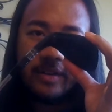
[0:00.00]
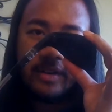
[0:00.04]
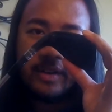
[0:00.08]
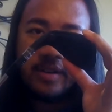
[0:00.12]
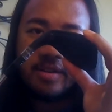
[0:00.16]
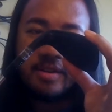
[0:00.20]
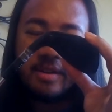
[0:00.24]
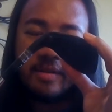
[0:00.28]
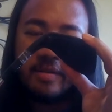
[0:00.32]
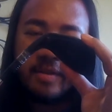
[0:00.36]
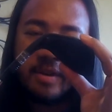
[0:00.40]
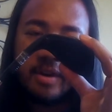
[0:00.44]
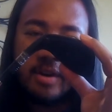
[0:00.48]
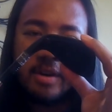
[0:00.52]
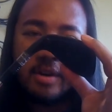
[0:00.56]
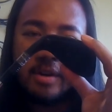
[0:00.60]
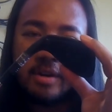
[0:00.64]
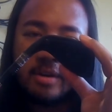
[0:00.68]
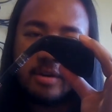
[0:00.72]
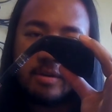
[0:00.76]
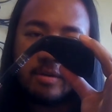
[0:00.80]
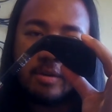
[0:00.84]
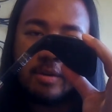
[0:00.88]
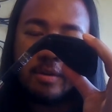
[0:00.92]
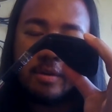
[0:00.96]
These are very
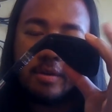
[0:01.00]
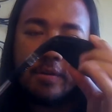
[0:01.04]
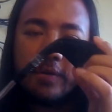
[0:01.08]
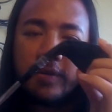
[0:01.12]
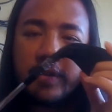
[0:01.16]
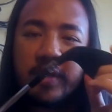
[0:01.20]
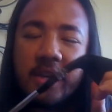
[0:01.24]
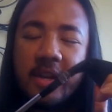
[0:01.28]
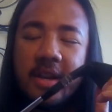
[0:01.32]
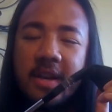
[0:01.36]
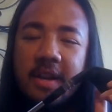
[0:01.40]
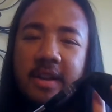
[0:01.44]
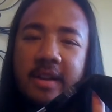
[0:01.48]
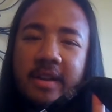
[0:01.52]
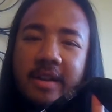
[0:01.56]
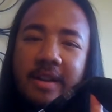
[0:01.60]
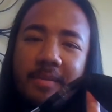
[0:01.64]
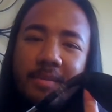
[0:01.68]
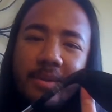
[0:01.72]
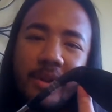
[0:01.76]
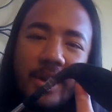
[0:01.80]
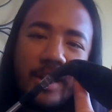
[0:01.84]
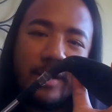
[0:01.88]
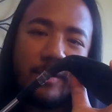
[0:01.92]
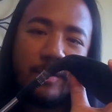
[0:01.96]
good grooves.
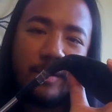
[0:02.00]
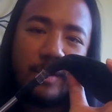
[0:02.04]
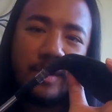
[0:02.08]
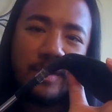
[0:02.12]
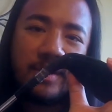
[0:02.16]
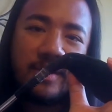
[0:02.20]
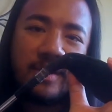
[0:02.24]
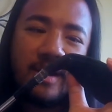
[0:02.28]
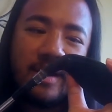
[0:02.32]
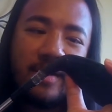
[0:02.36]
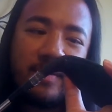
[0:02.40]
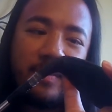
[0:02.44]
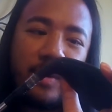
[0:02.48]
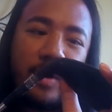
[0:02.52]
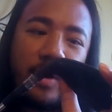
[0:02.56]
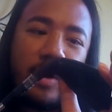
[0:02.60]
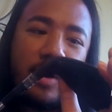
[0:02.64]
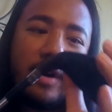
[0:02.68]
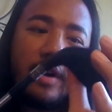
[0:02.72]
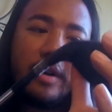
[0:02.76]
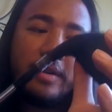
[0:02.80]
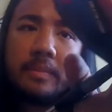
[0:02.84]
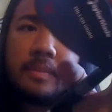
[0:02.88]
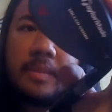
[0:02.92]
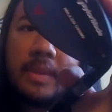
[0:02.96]
Playing a really soft
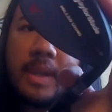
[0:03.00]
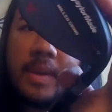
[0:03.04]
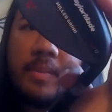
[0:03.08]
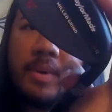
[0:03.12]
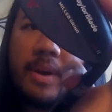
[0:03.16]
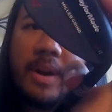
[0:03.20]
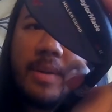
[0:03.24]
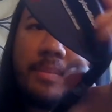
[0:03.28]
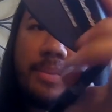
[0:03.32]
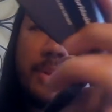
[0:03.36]
ball, but I'm